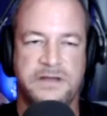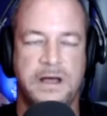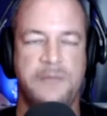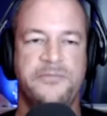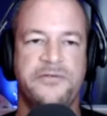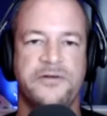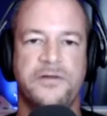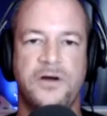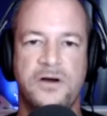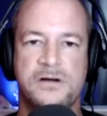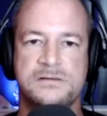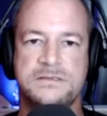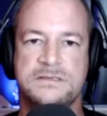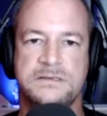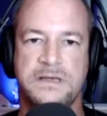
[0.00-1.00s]
for the
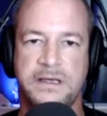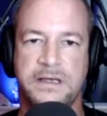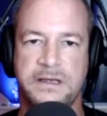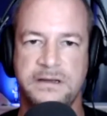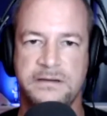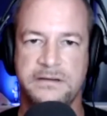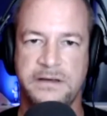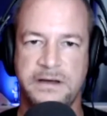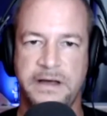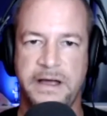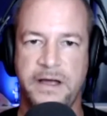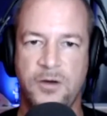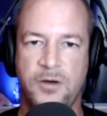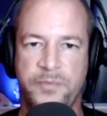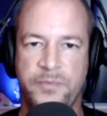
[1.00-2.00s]
arts, and I
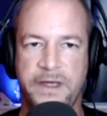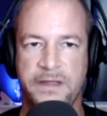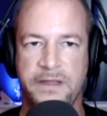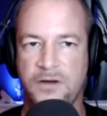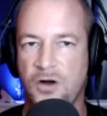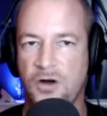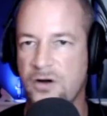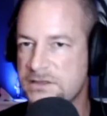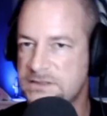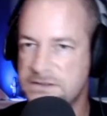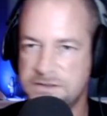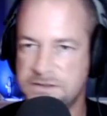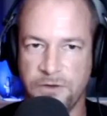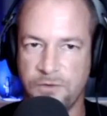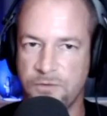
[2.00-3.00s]
hope that the artists
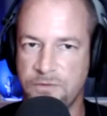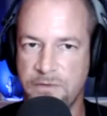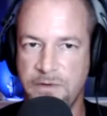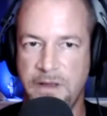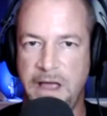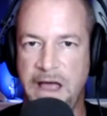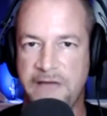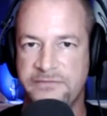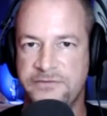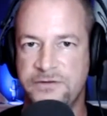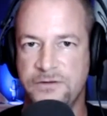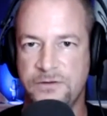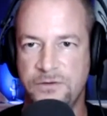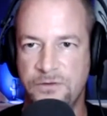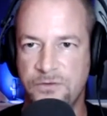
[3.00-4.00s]
don't have
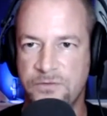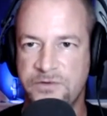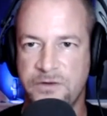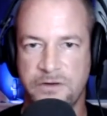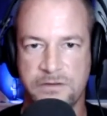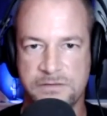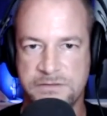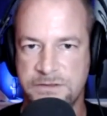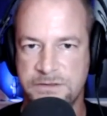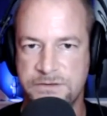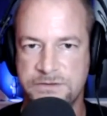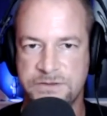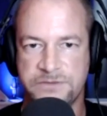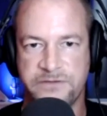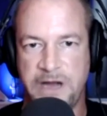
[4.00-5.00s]
to turn to
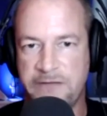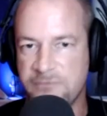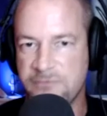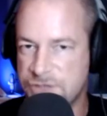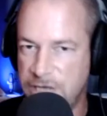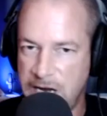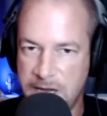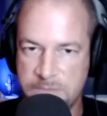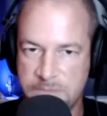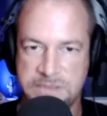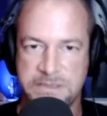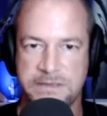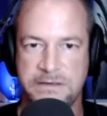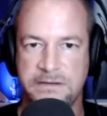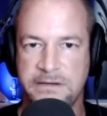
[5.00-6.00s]
survival jobs,
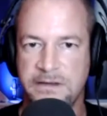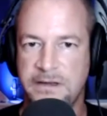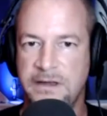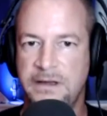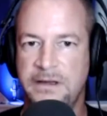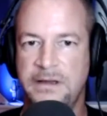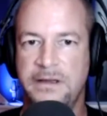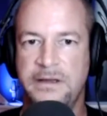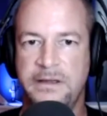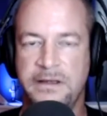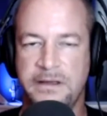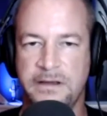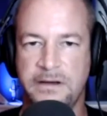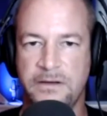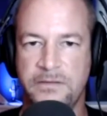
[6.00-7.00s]
and you
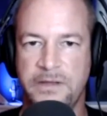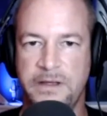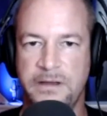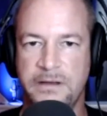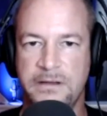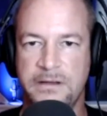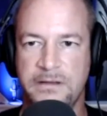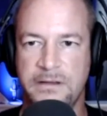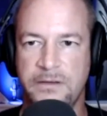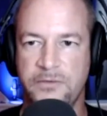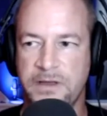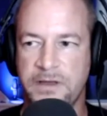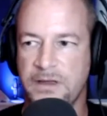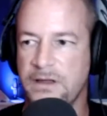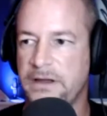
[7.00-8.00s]
know that we
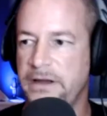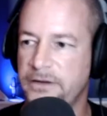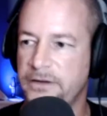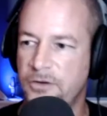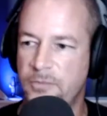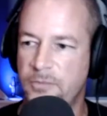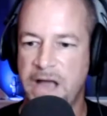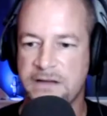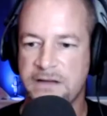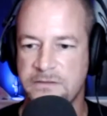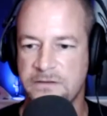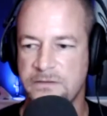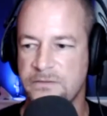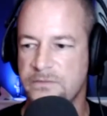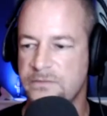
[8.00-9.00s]
can kind of go back
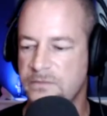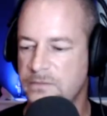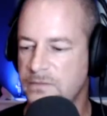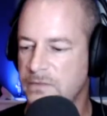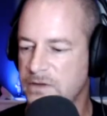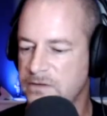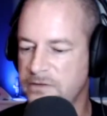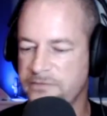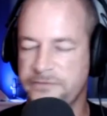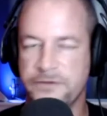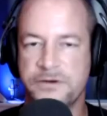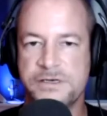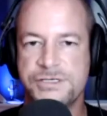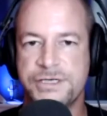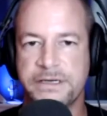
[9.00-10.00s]
to
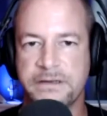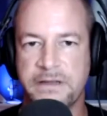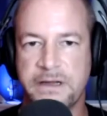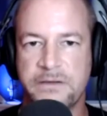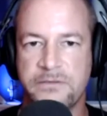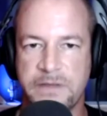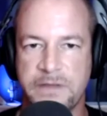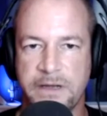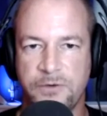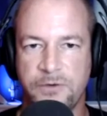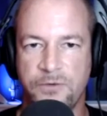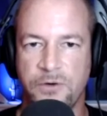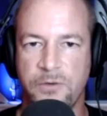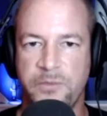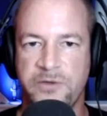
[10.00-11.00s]
flourishing like we
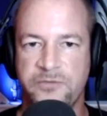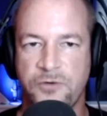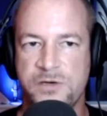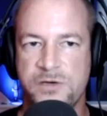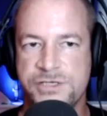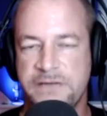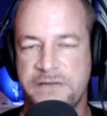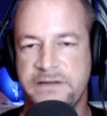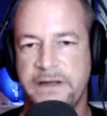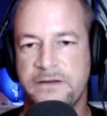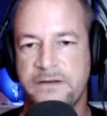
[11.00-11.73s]
were before we shut down.